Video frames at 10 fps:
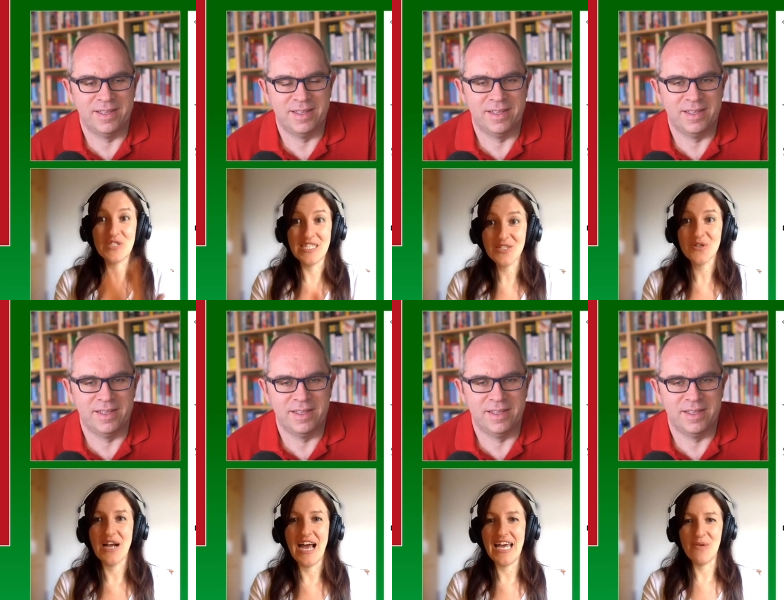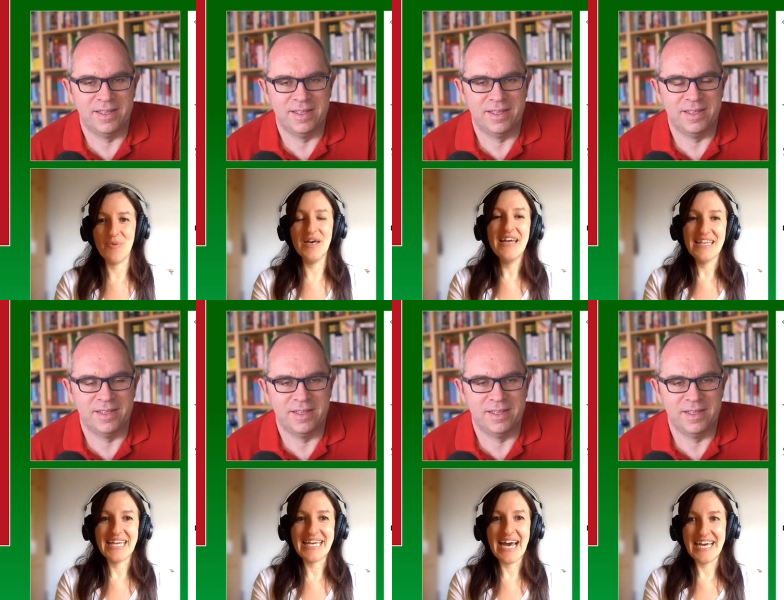Speaker 1: to describe
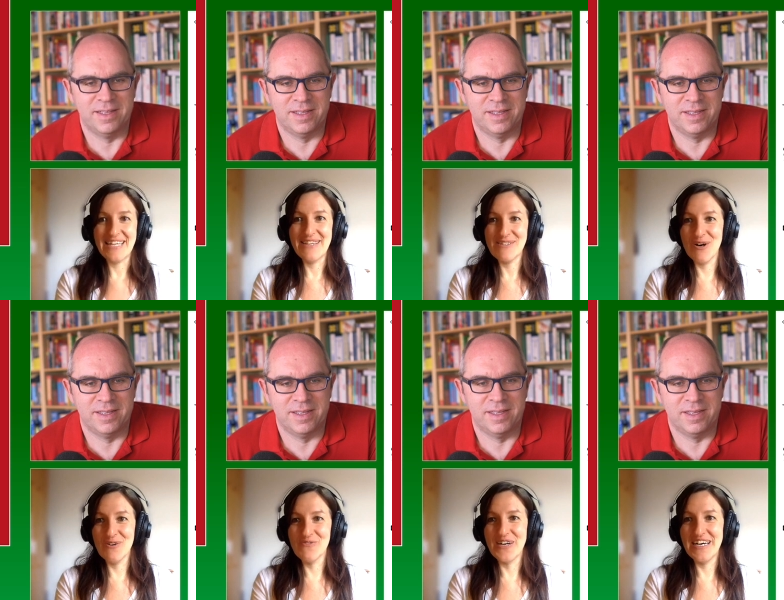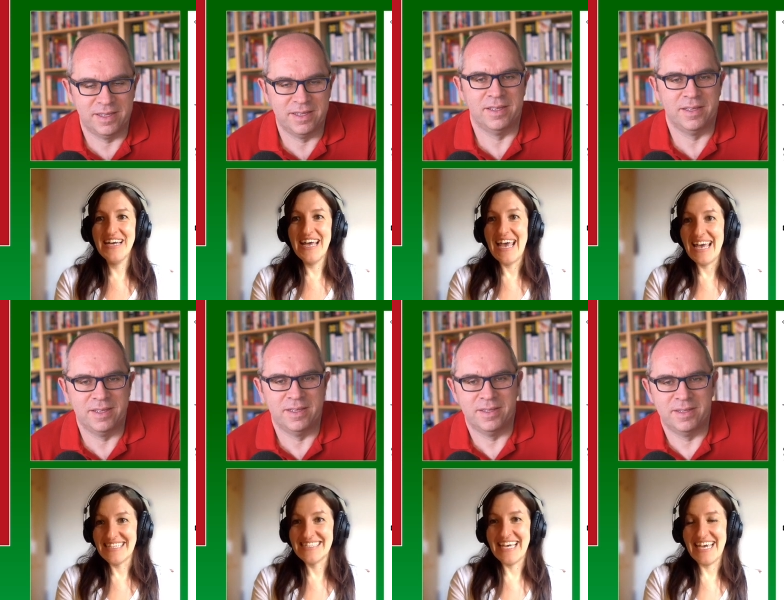the kind of uh,
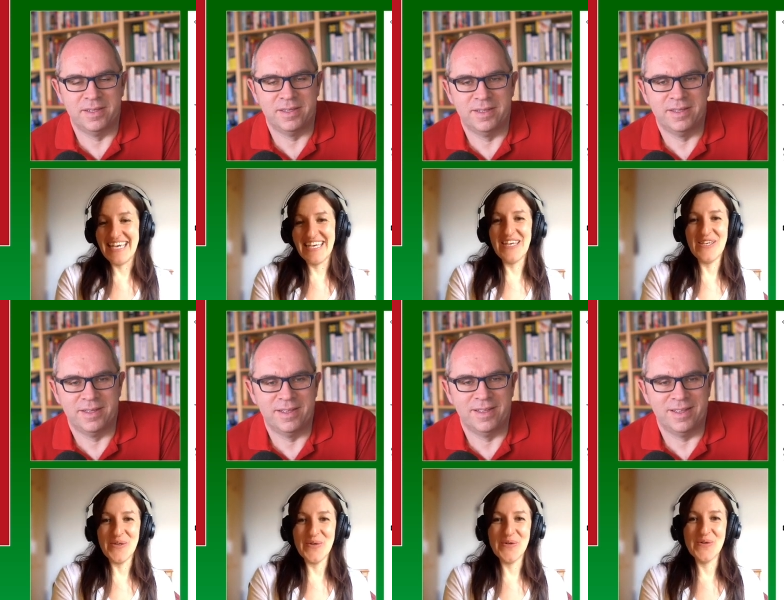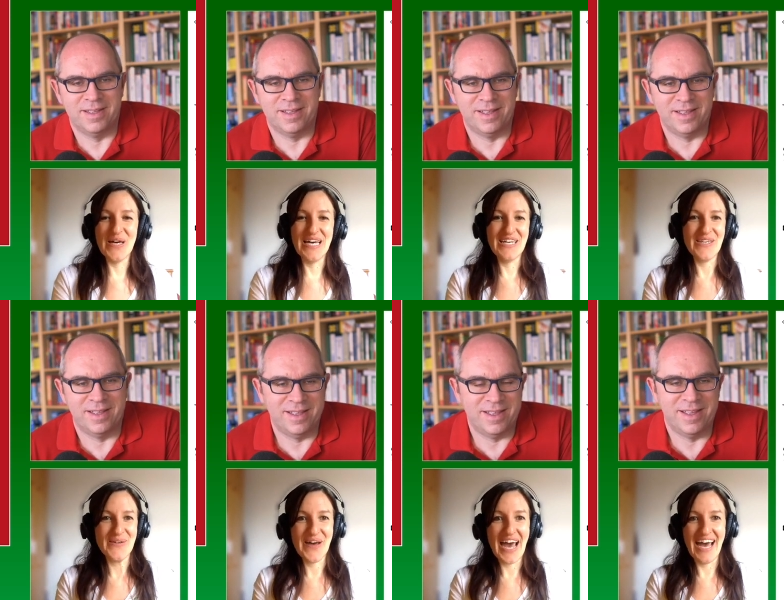uh, day you uh,
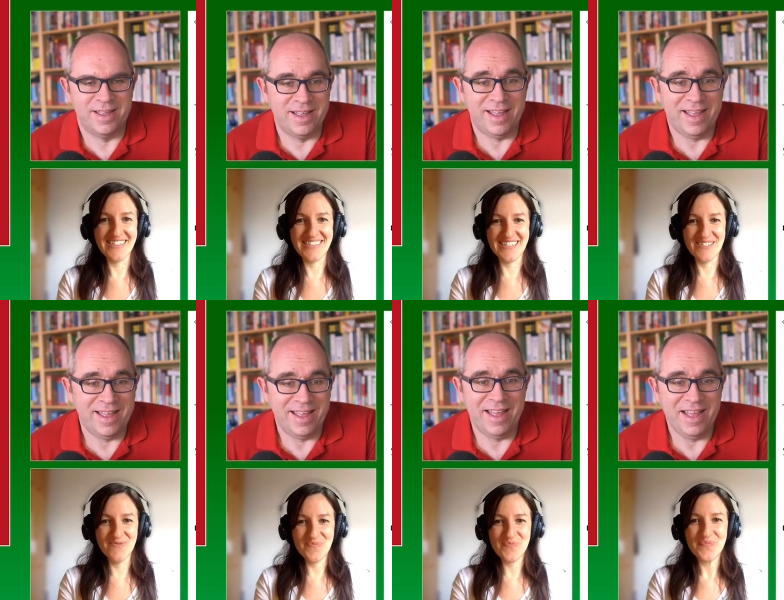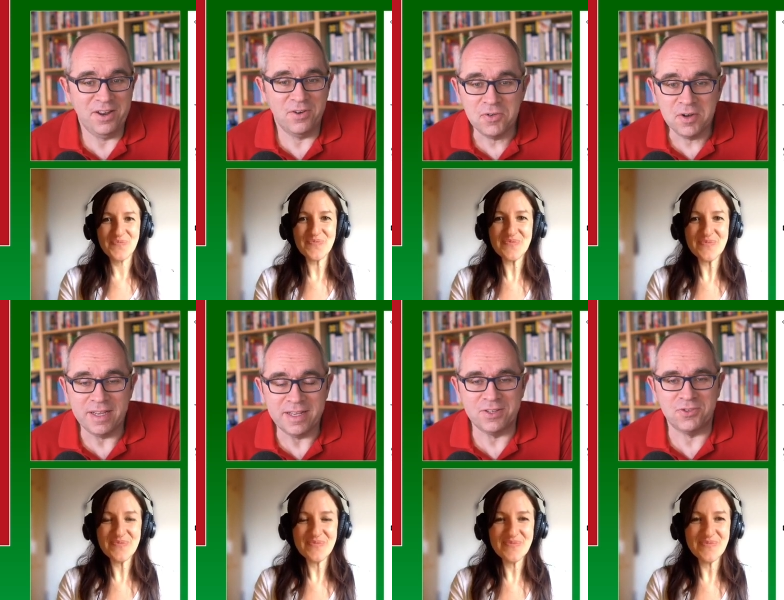you had. And
Speaker 2: it really
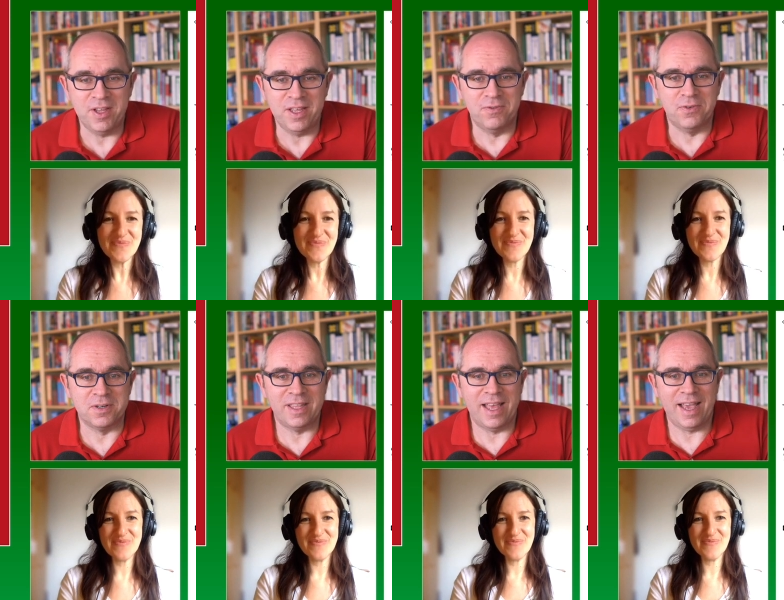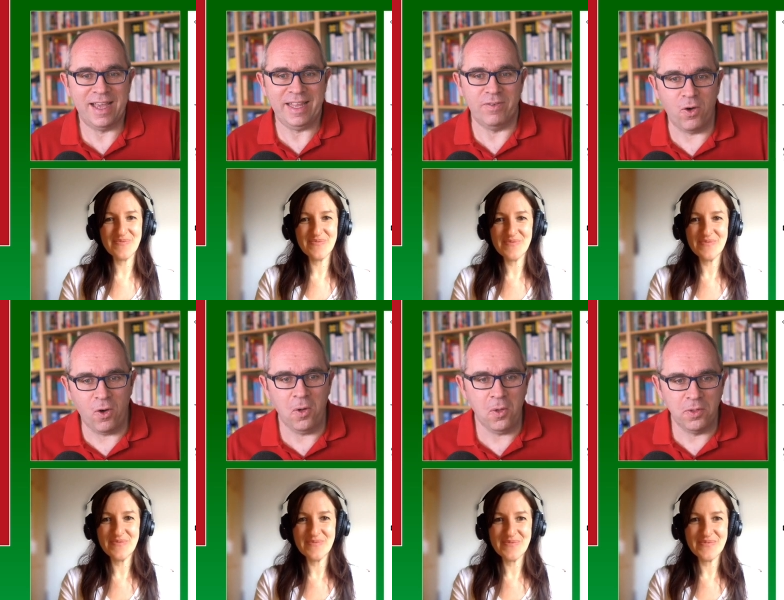does reinforce that idea of
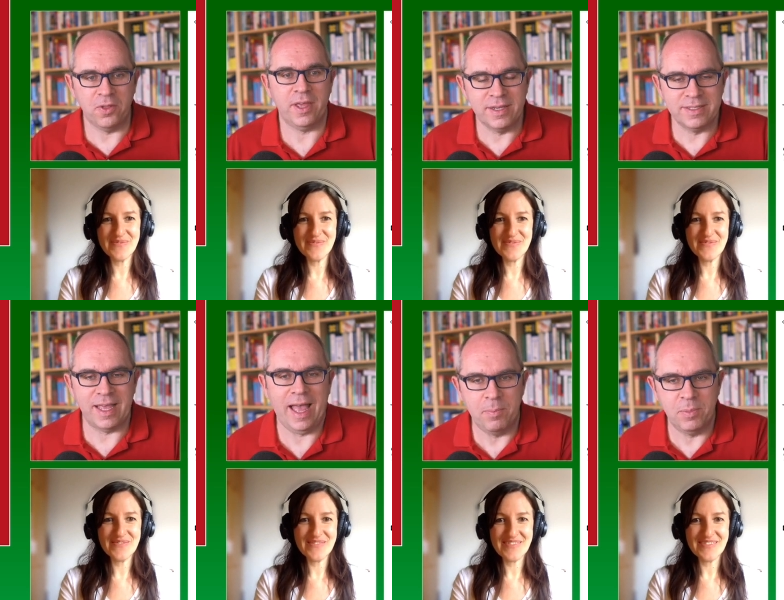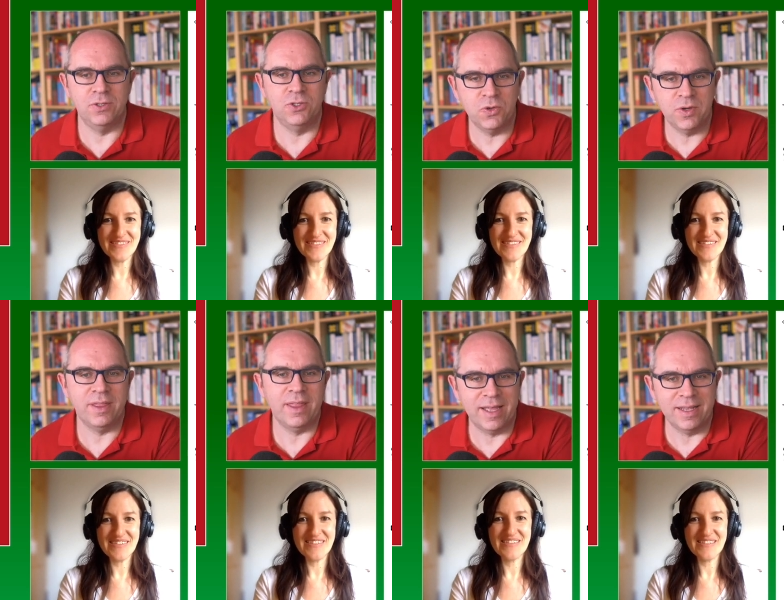all the things that happened during
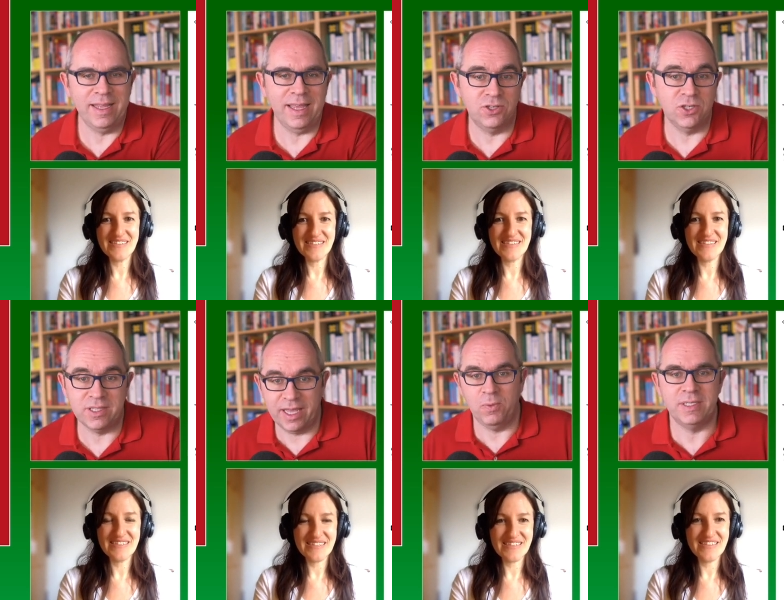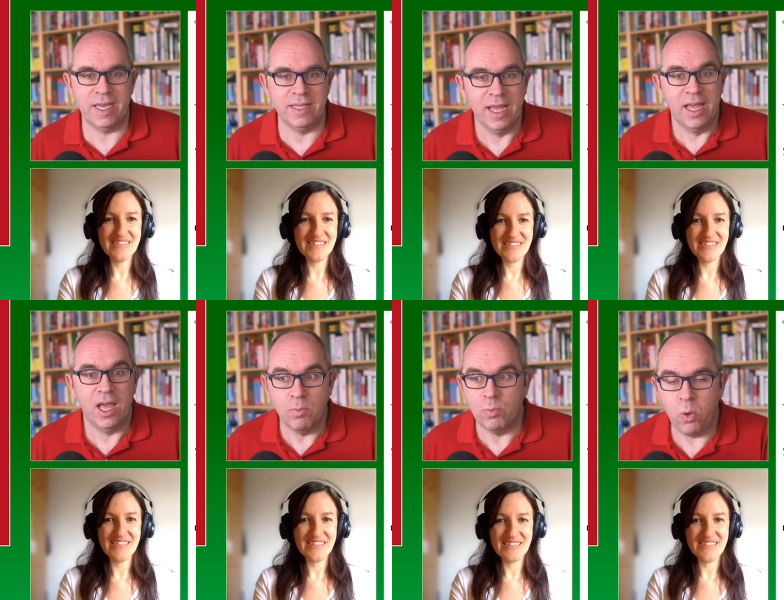that day. Just like we said,
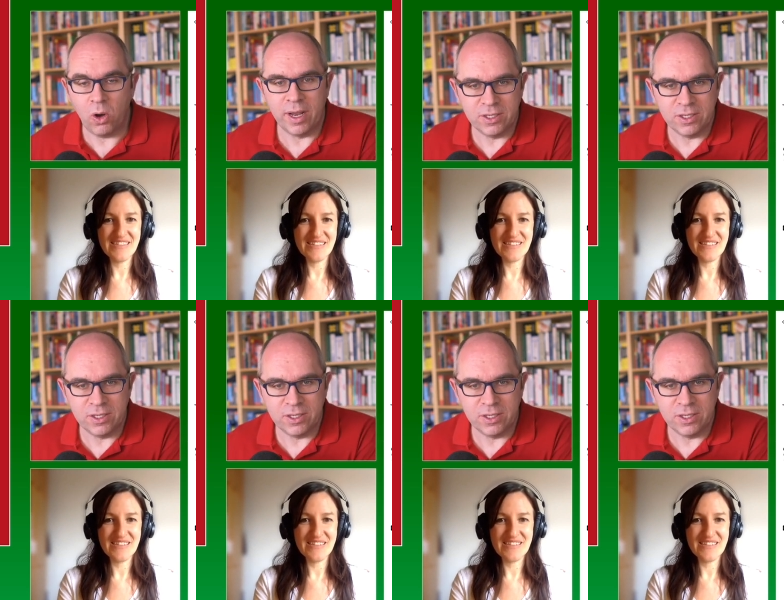buona